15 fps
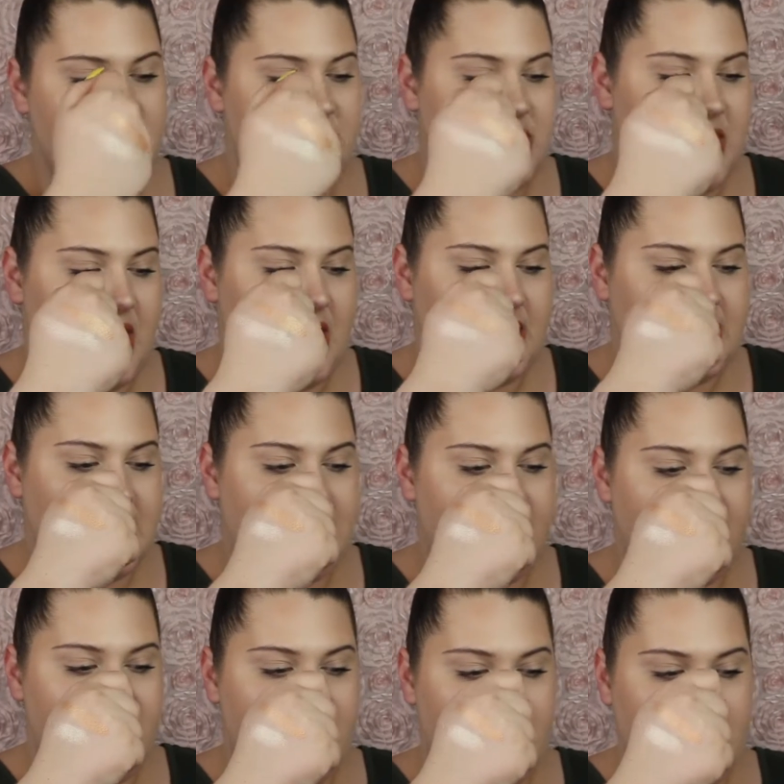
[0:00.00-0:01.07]
two shades, because
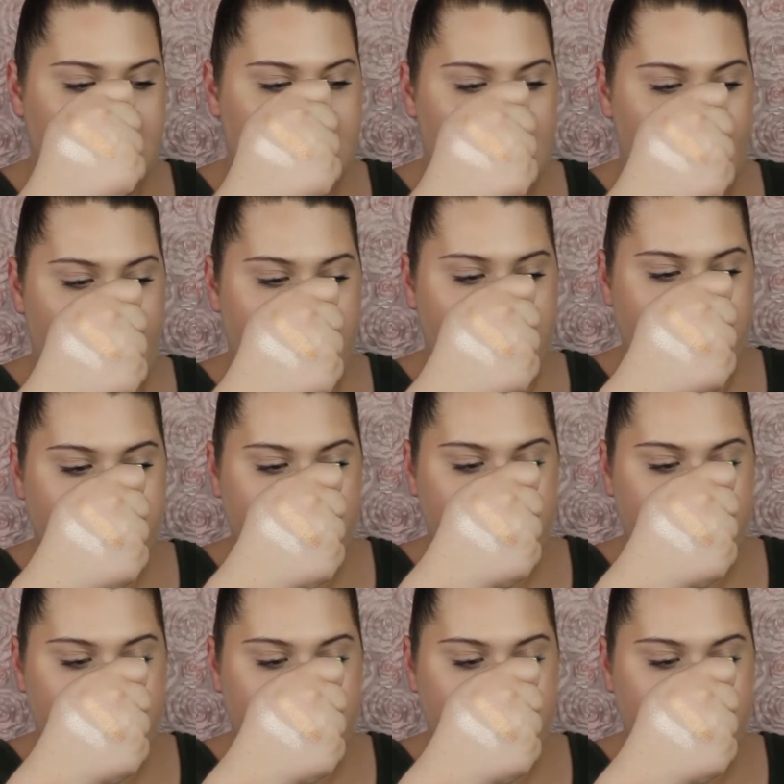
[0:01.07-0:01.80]
if you notice, that